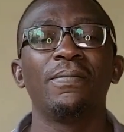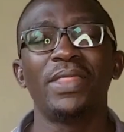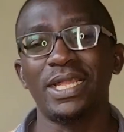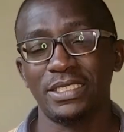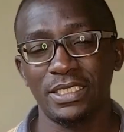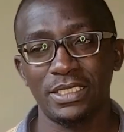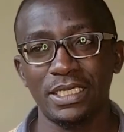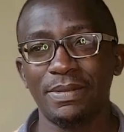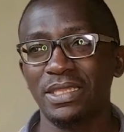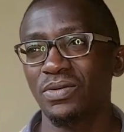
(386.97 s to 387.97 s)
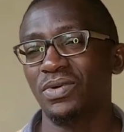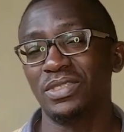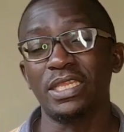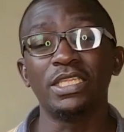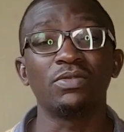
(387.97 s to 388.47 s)
that system, I think
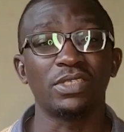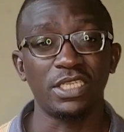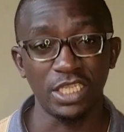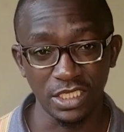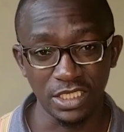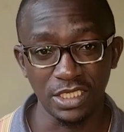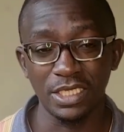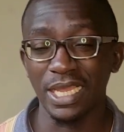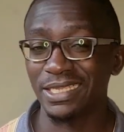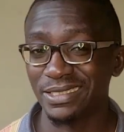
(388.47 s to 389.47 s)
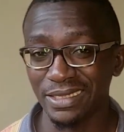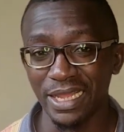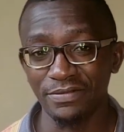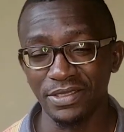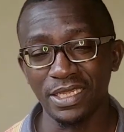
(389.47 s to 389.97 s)
it was an 8 gig. I still
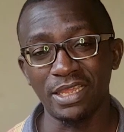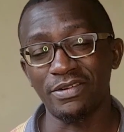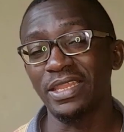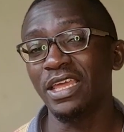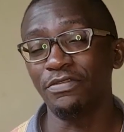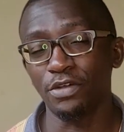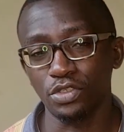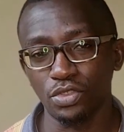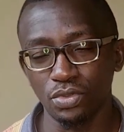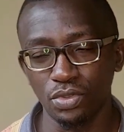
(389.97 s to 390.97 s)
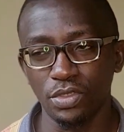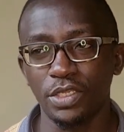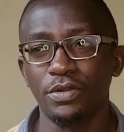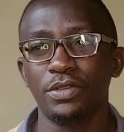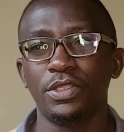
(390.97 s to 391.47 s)
have it, and I ran FL Studio
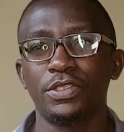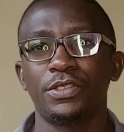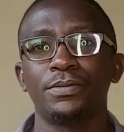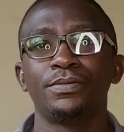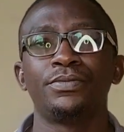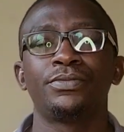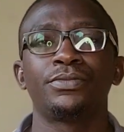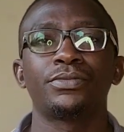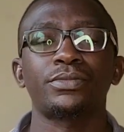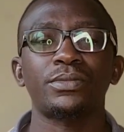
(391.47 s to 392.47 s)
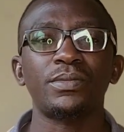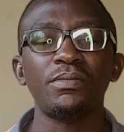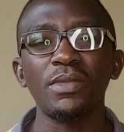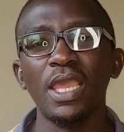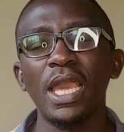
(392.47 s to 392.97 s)
there on it,
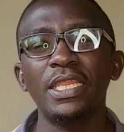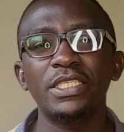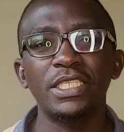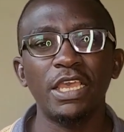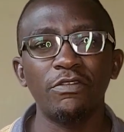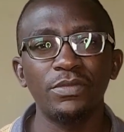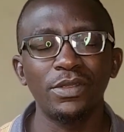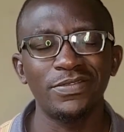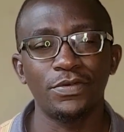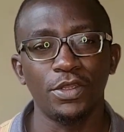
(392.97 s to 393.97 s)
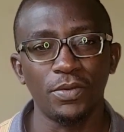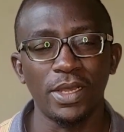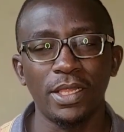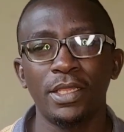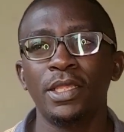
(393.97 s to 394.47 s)
and it served me for a
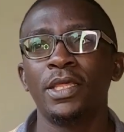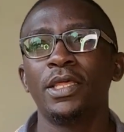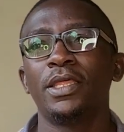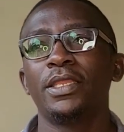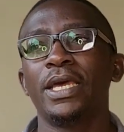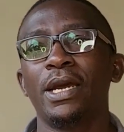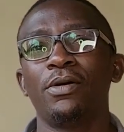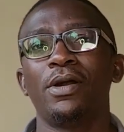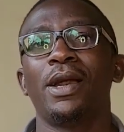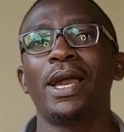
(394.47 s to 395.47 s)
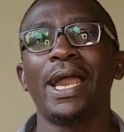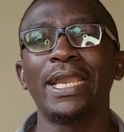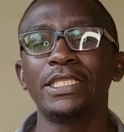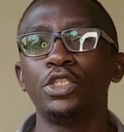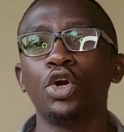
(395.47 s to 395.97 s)
while. Now
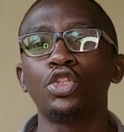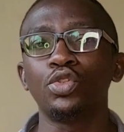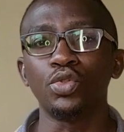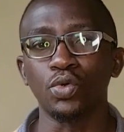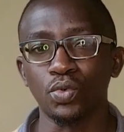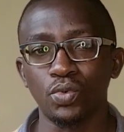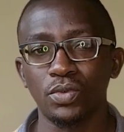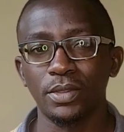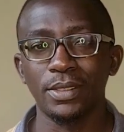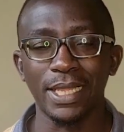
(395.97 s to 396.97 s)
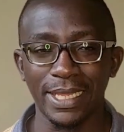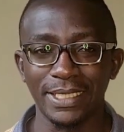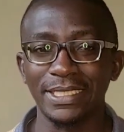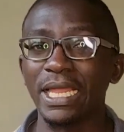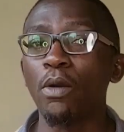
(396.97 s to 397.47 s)
I did not know, like
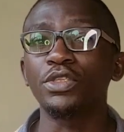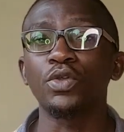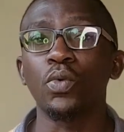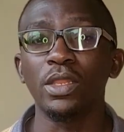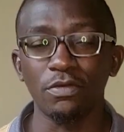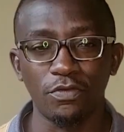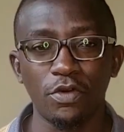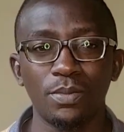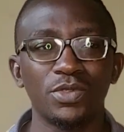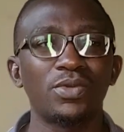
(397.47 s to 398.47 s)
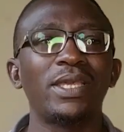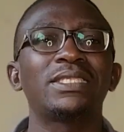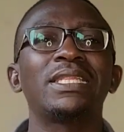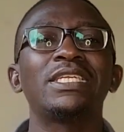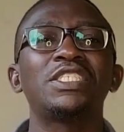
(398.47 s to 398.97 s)
I said, I wasn't well informed, so I
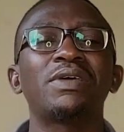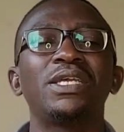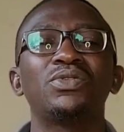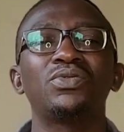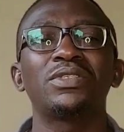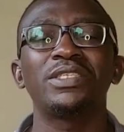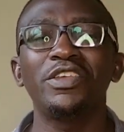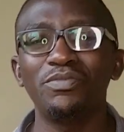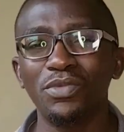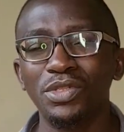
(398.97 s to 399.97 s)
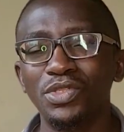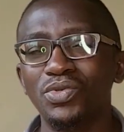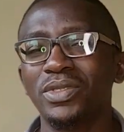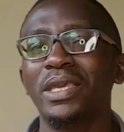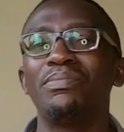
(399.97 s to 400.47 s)
started trying to save money
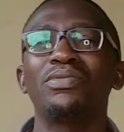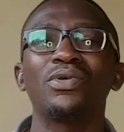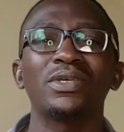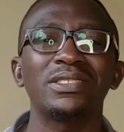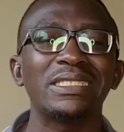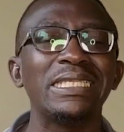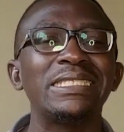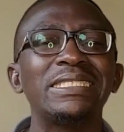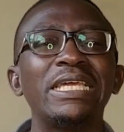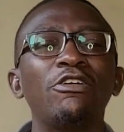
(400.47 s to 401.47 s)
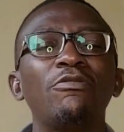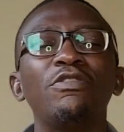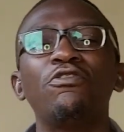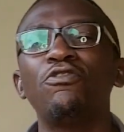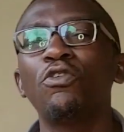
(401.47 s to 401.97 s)
to get plugins instead of
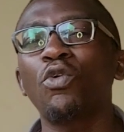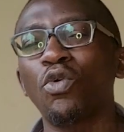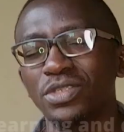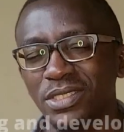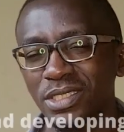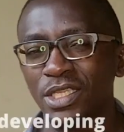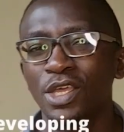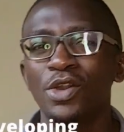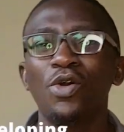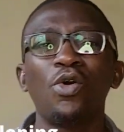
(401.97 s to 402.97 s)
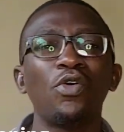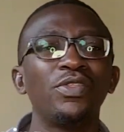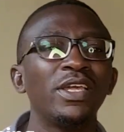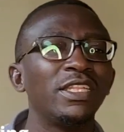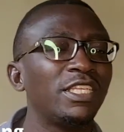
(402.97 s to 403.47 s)
me focusing
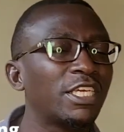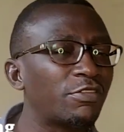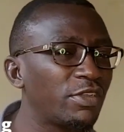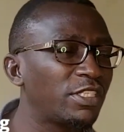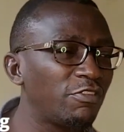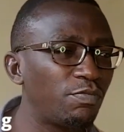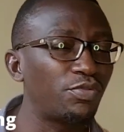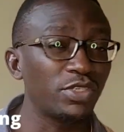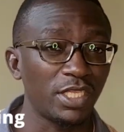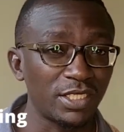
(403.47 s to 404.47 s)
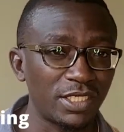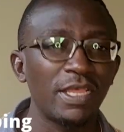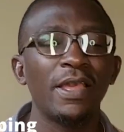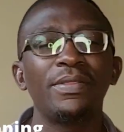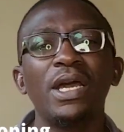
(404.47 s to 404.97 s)
on the creative process.
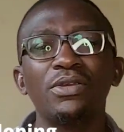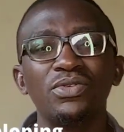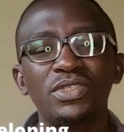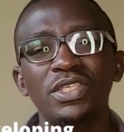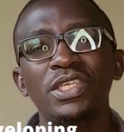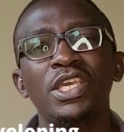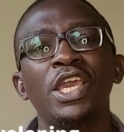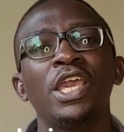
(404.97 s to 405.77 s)
Now you see,